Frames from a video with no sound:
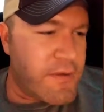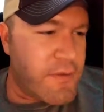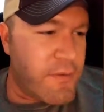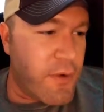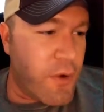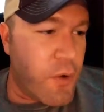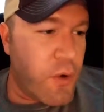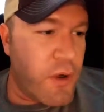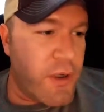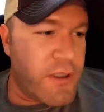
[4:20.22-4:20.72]

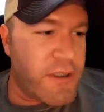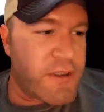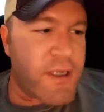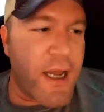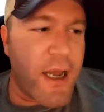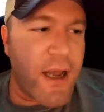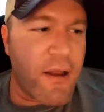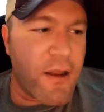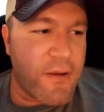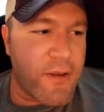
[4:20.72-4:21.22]
According to
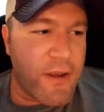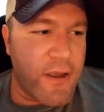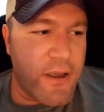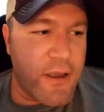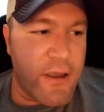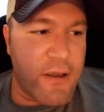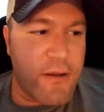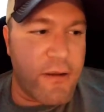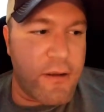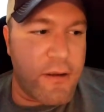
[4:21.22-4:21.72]
style, I think
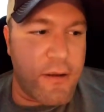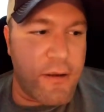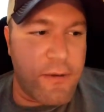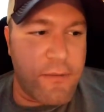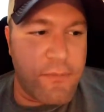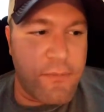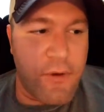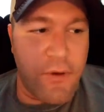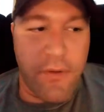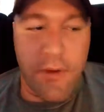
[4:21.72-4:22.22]
you hit the
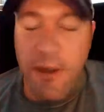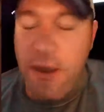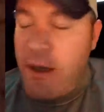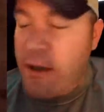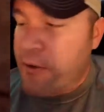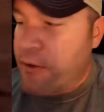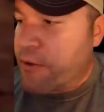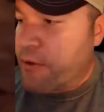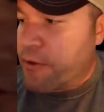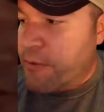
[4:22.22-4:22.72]

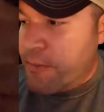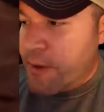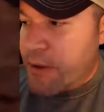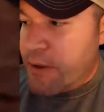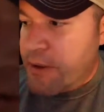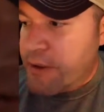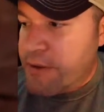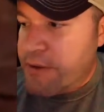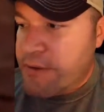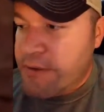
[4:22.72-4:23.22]
color and the
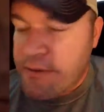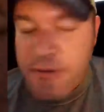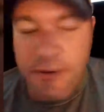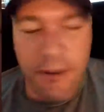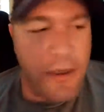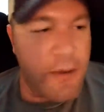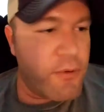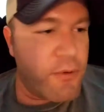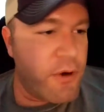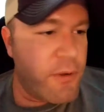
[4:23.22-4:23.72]
bitterness
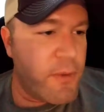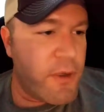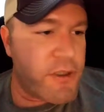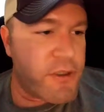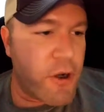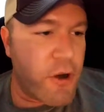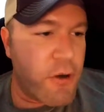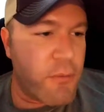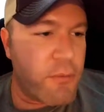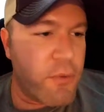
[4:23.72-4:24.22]
pretty much
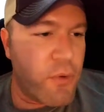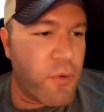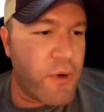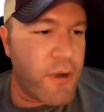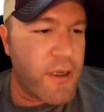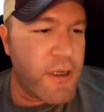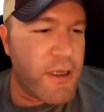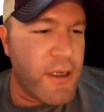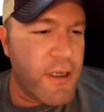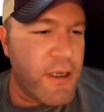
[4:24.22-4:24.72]
on
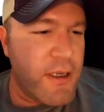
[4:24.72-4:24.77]
point.